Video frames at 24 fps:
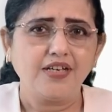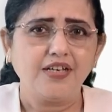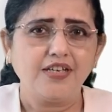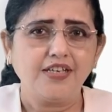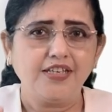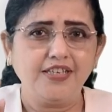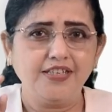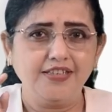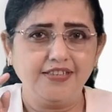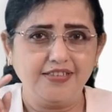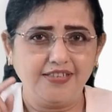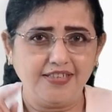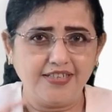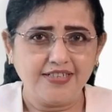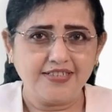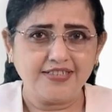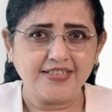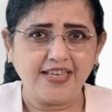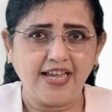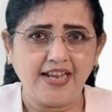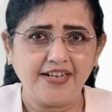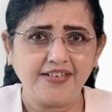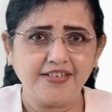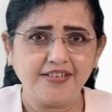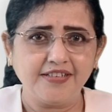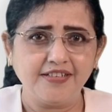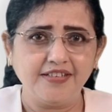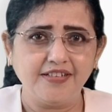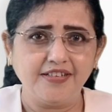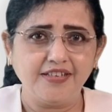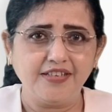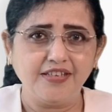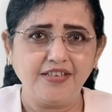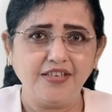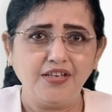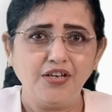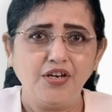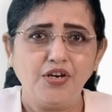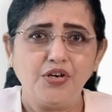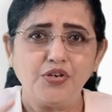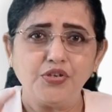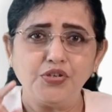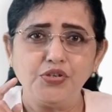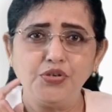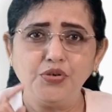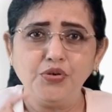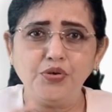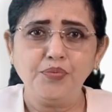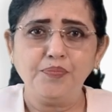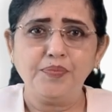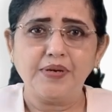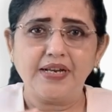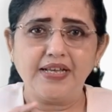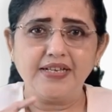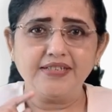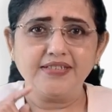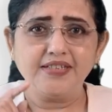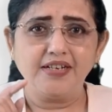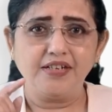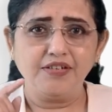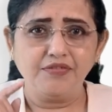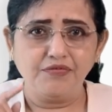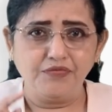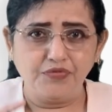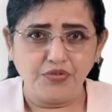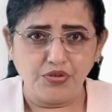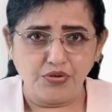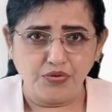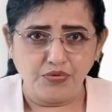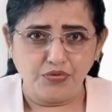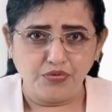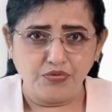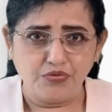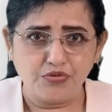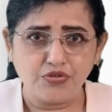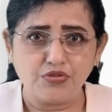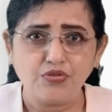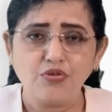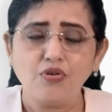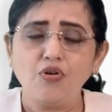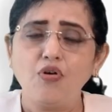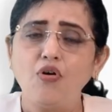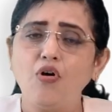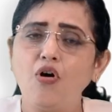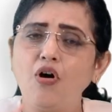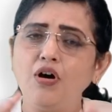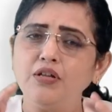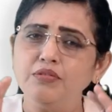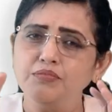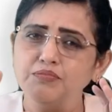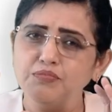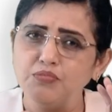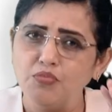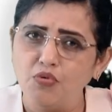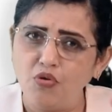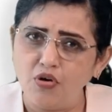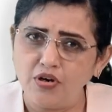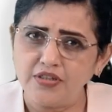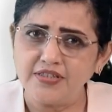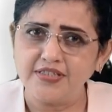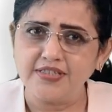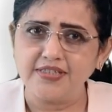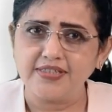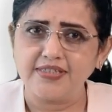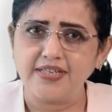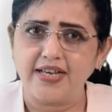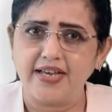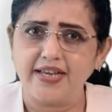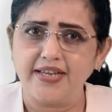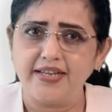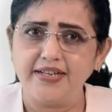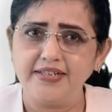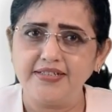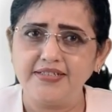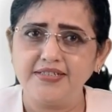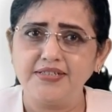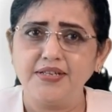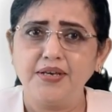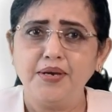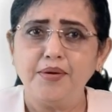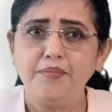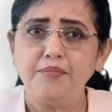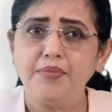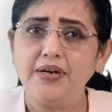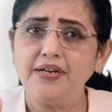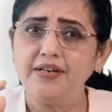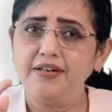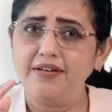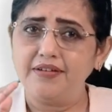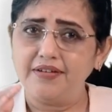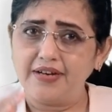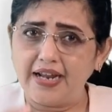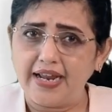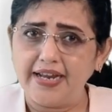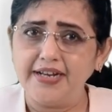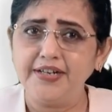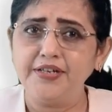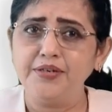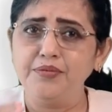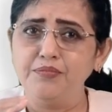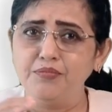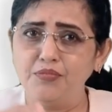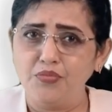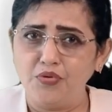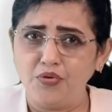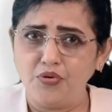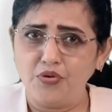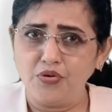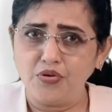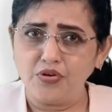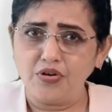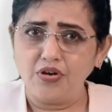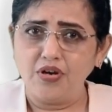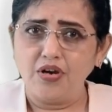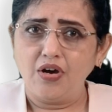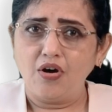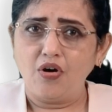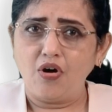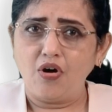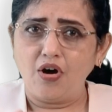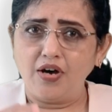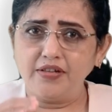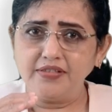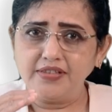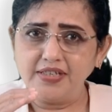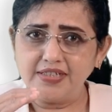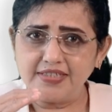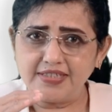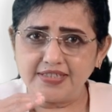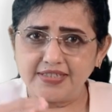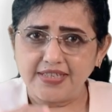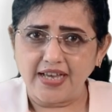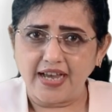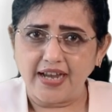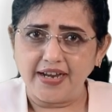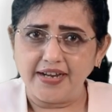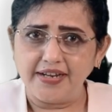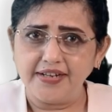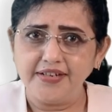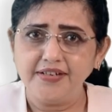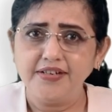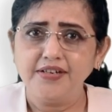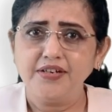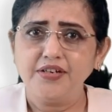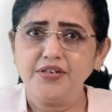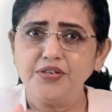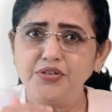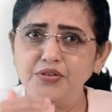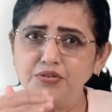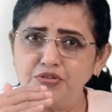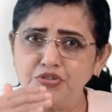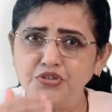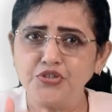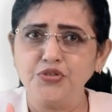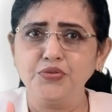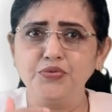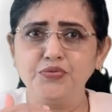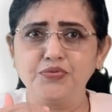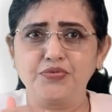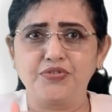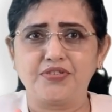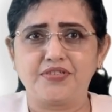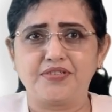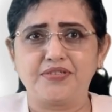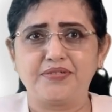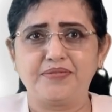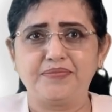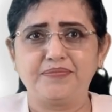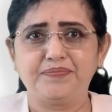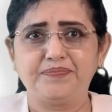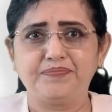In this category, you present views on both sides but write more on the side you choose.